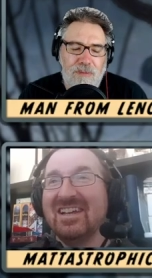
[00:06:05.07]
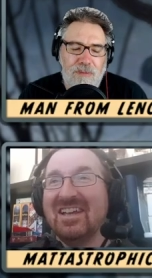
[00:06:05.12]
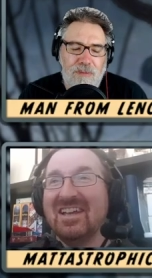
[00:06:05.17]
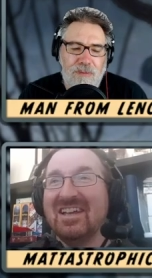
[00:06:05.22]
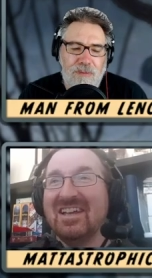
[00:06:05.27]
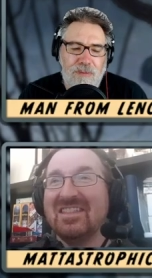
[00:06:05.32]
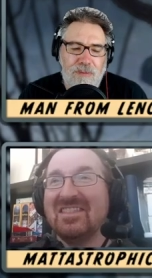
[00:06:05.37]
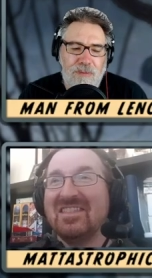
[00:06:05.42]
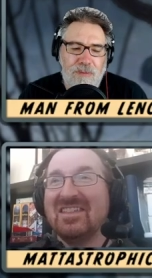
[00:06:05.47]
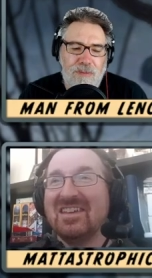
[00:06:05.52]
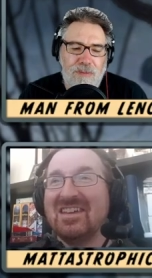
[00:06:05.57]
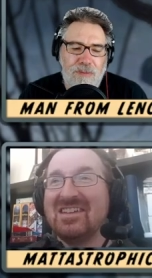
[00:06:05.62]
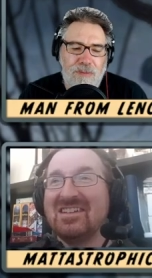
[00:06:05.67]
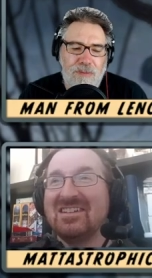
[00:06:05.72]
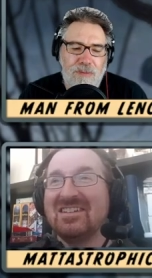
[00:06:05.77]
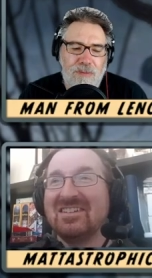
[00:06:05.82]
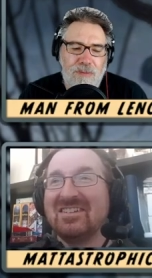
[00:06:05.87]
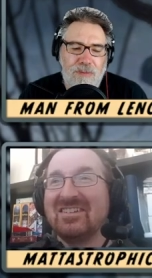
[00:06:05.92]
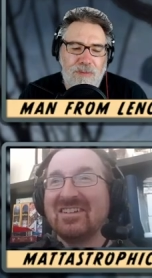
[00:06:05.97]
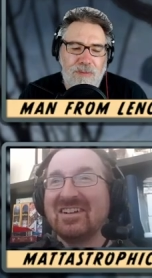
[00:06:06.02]
Speaker 1: and
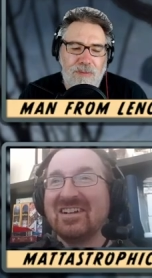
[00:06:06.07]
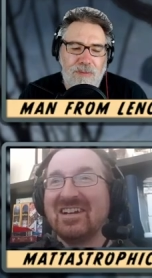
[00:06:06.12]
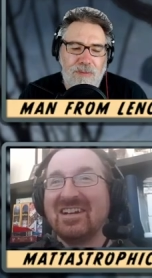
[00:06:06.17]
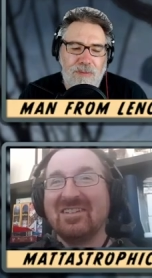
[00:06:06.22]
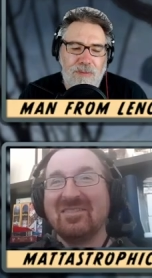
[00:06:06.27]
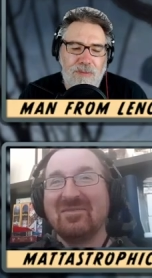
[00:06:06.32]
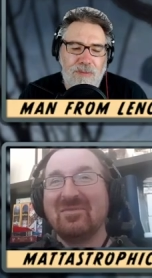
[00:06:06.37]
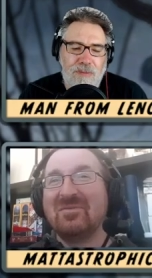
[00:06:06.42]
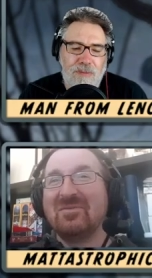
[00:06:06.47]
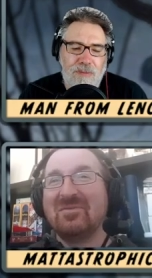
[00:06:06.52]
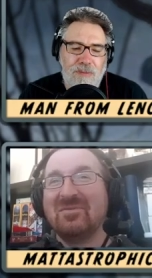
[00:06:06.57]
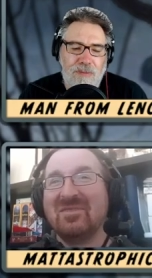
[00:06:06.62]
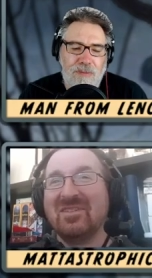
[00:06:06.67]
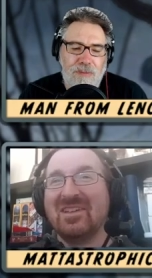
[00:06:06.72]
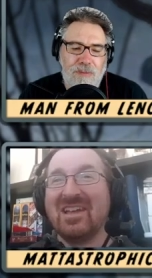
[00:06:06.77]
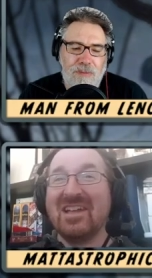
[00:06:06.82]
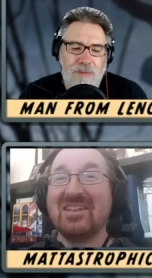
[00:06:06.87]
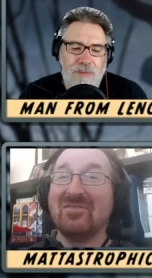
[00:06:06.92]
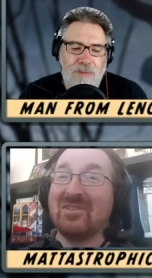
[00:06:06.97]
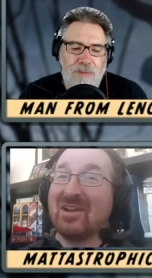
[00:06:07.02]
then you're kind of
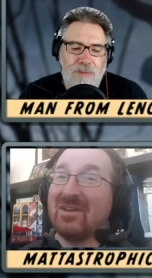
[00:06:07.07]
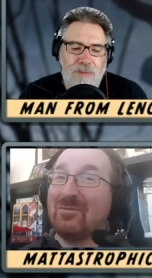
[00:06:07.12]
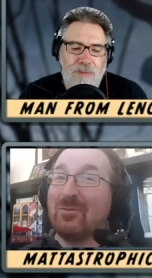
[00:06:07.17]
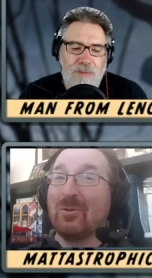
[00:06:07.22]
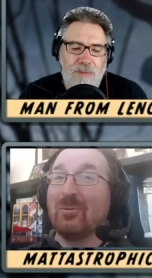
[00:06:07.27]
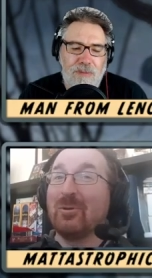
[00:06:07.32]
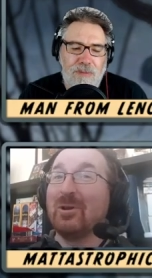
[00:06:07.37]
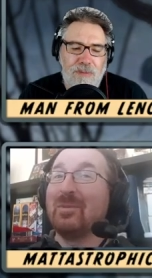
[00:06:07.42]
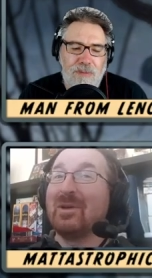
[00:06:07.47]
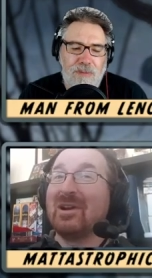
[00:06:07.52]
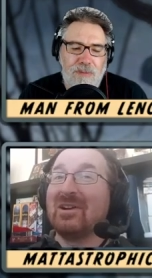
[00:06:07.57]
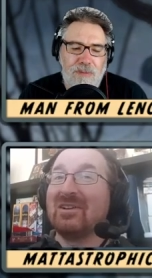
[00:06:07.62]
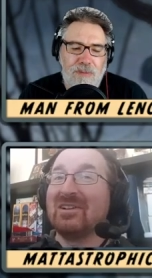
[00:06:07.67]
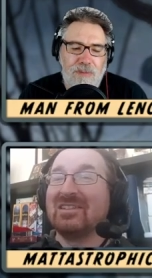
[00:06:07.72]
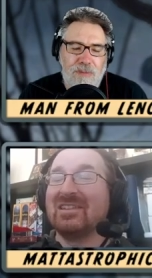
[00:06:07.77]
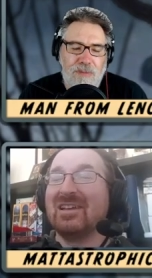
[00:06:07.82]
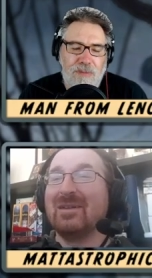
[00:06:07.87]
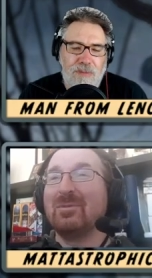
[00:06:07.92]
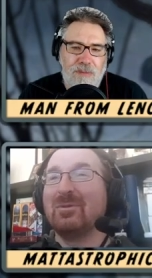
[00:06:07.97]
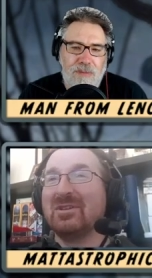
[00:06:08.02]
and you've got four willpower at
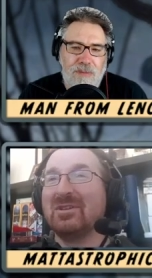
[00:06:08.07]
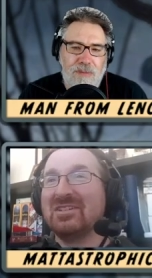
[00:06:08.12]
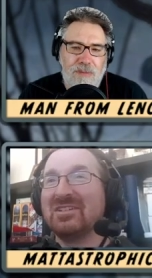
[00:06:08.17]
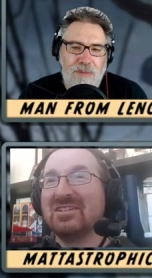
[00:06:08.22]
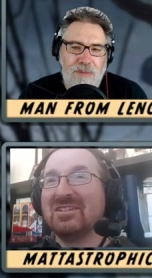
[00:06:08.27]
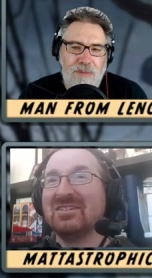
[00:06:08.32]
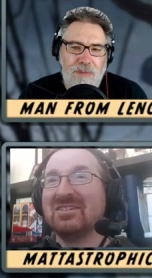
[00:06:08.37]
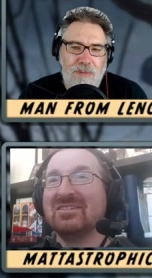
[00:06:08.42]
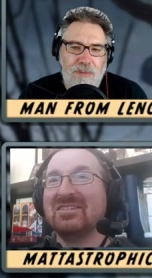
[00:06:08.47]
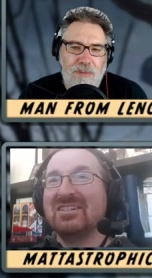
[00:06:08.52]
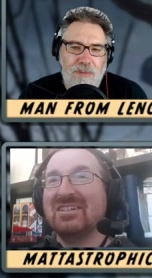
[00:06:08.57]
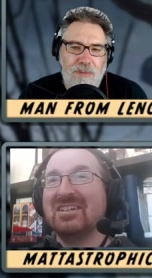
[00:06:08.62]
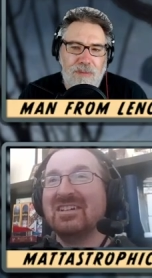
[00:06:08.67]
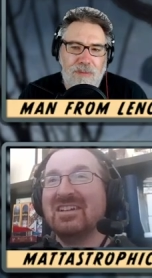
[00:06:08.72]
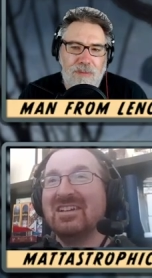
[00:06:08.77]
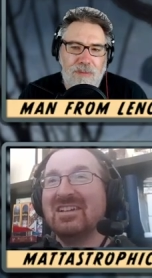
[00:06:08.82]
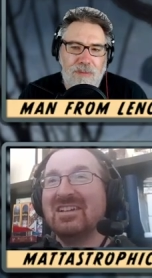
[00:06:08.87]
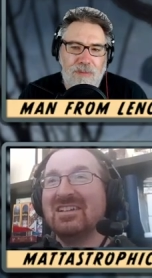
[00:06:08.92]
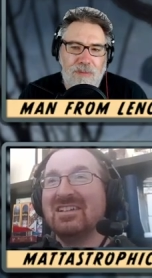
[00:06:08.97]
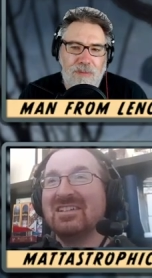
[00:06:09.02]
that point too.
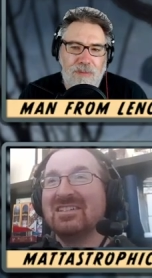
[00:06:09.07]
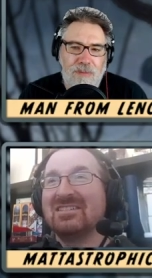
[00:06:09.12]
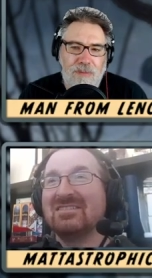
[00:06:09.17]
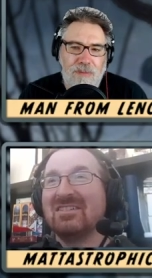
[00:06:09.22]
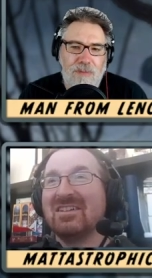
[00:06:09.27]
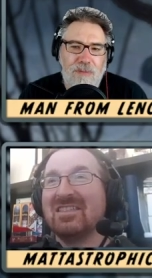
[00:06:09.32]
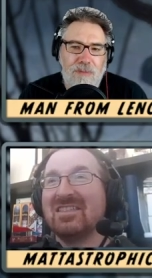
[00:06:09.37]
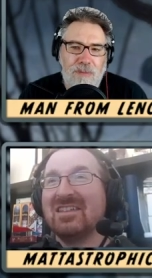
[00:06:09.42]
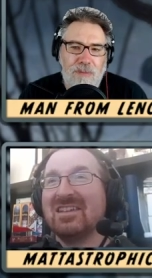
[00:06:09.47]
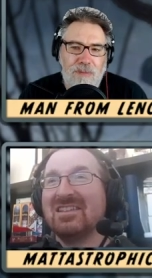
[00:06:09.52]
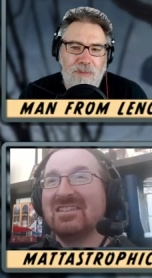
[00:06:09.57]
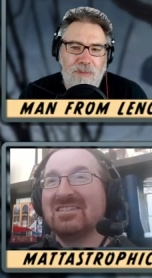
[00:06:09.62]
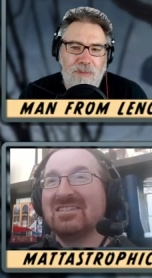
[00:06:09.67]
I so think I think you're...